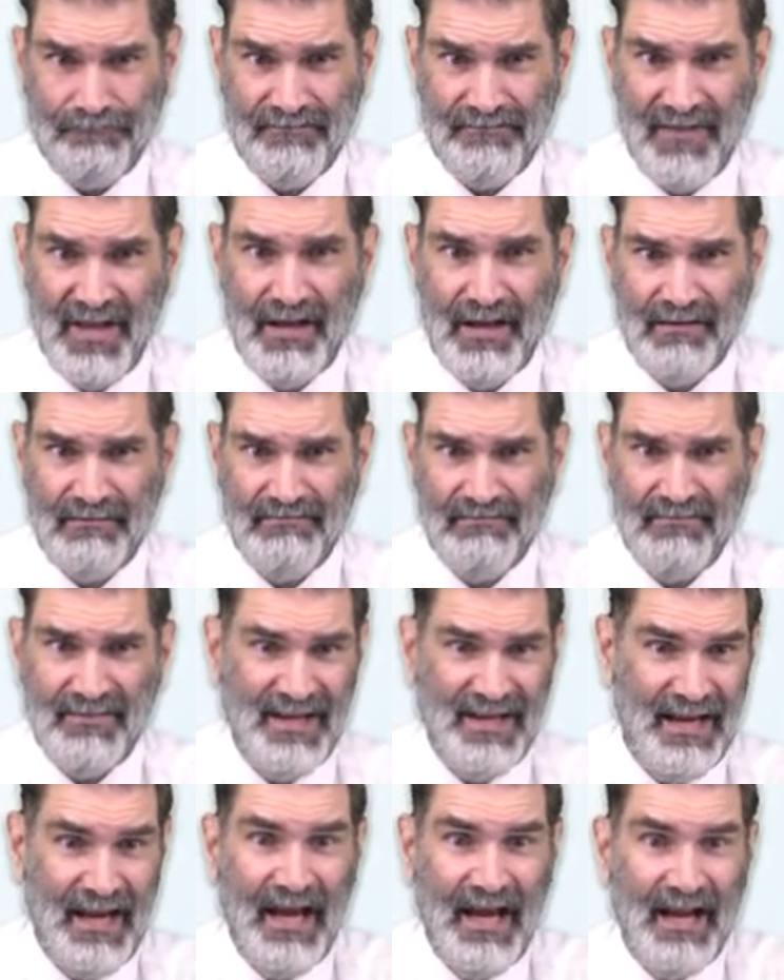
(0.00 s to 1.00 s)
that
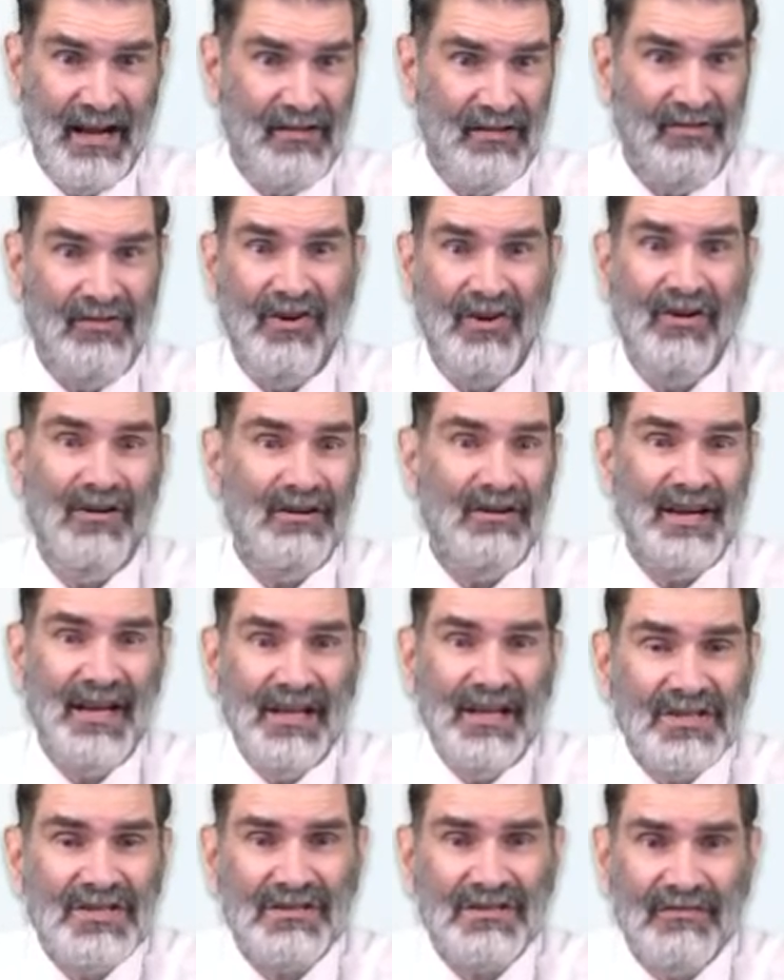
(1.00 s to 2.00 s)
had a long
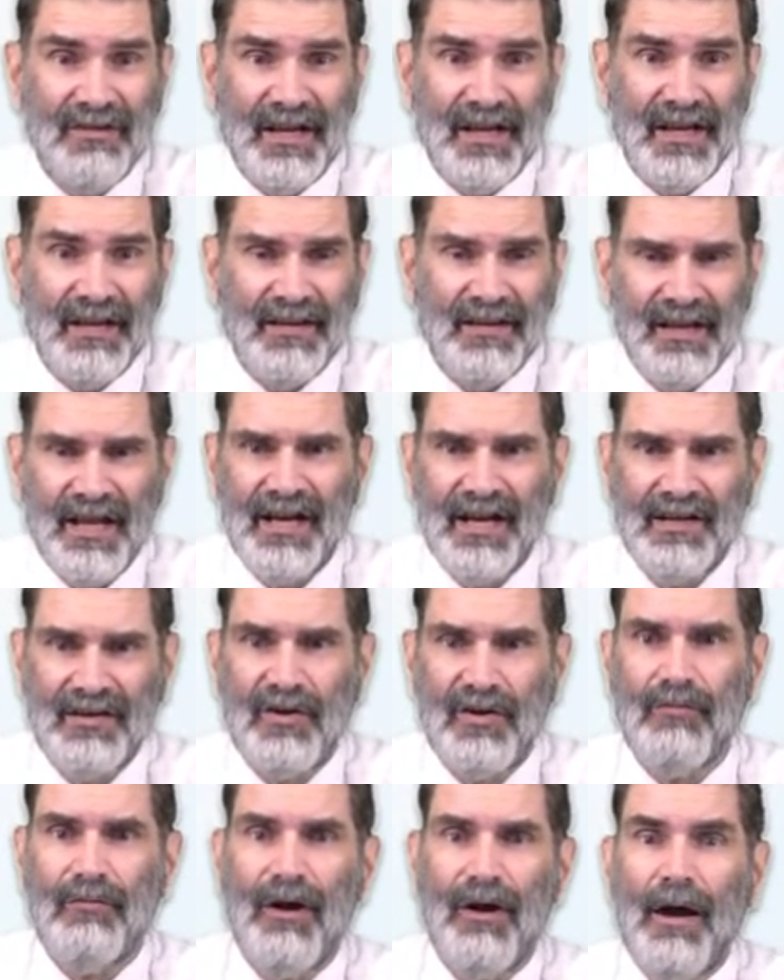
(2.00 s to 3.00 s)
history, that had
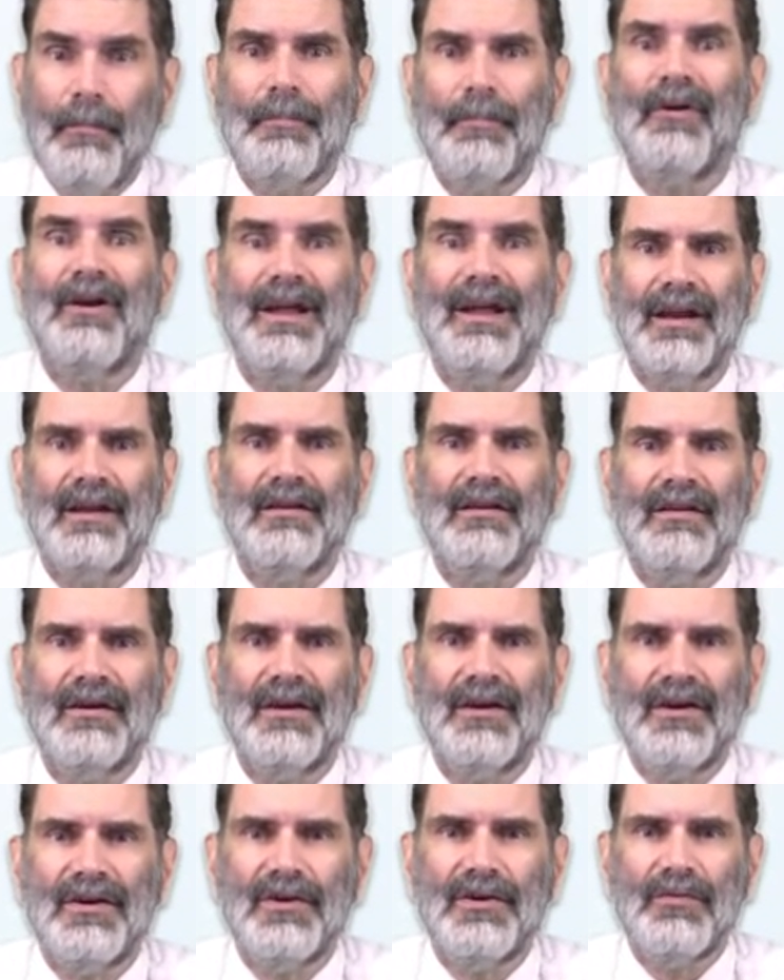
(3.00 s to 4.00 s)
cooperated
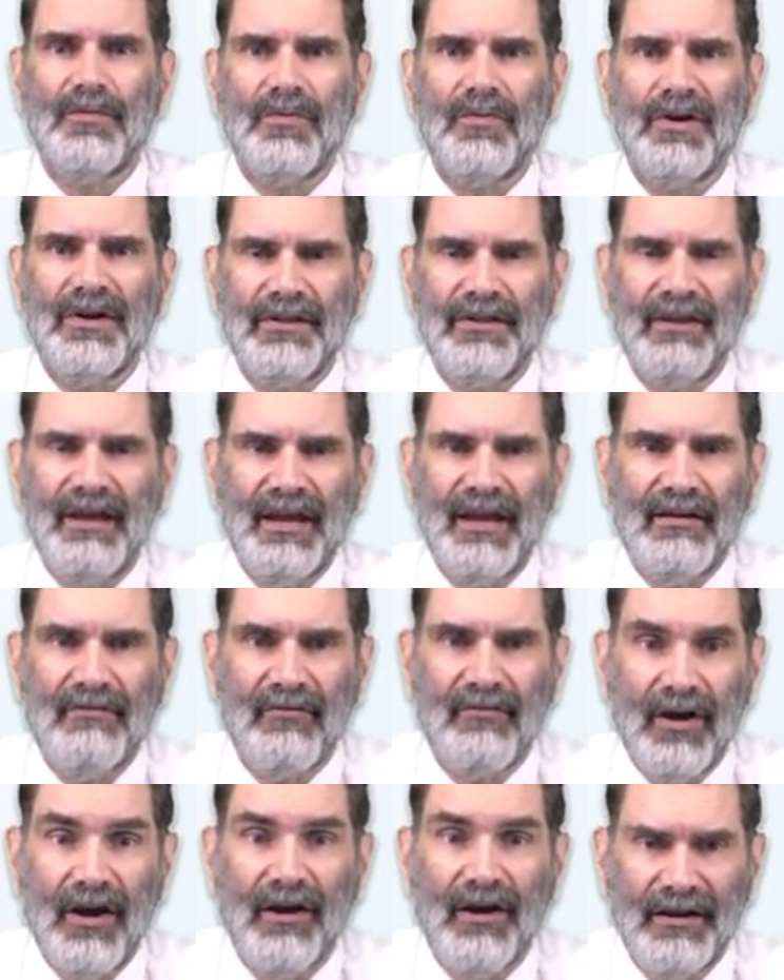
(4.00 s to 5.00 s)
with
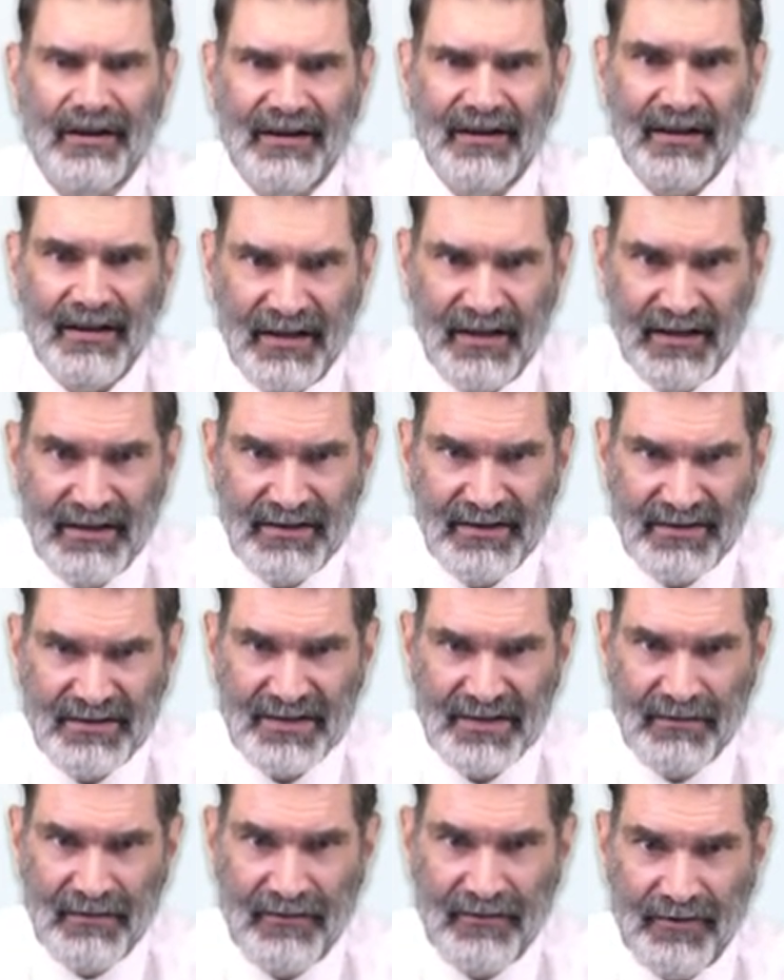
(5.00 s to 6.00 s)
Enron in
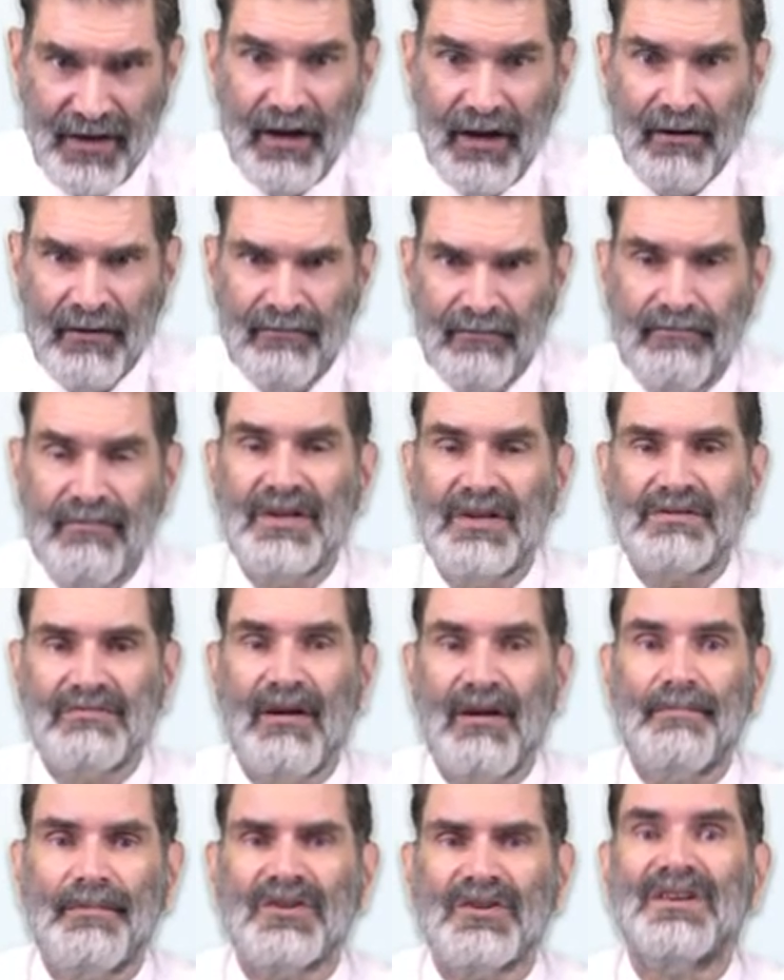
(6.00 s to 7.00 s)
some of their
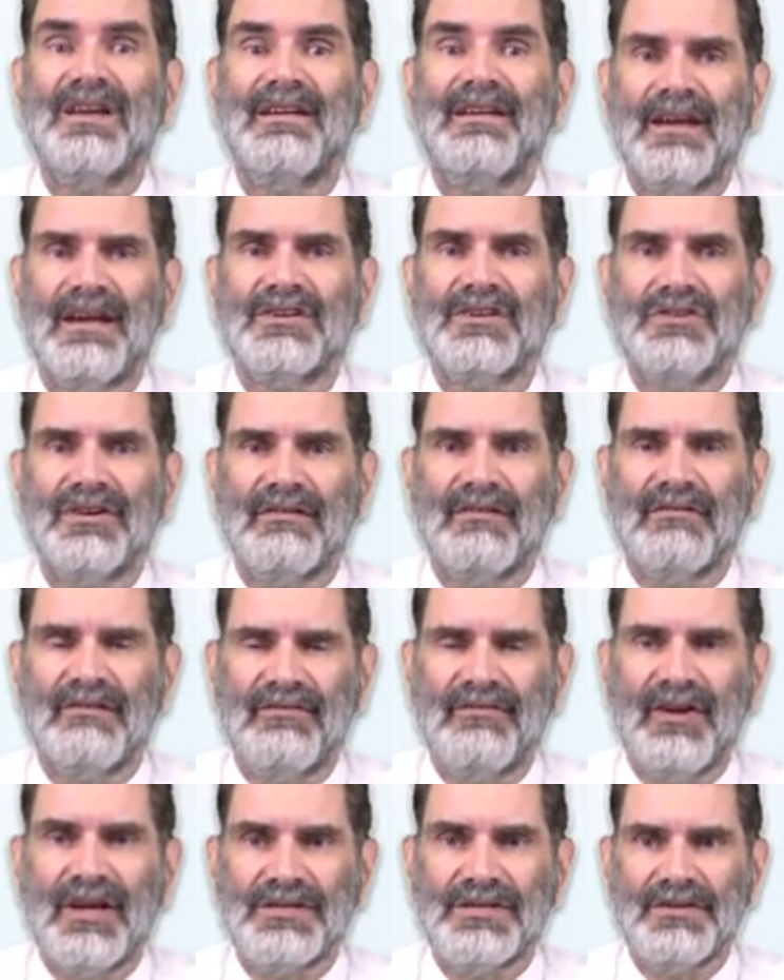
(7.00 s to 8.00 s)
misrepresentation to
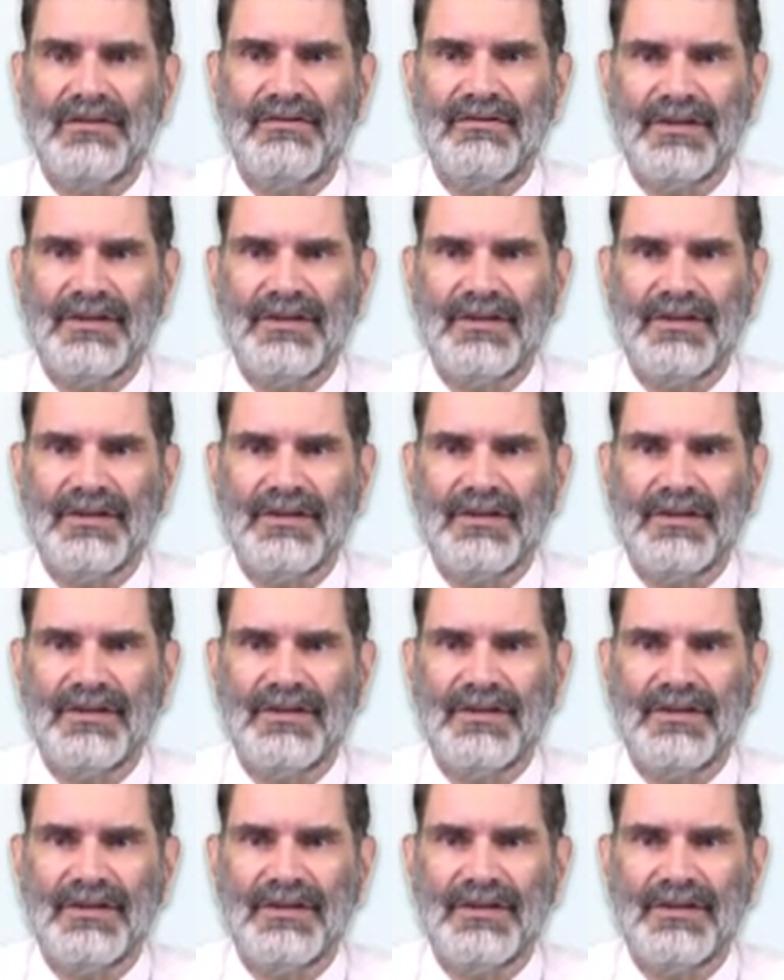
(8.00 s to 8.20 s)
investors.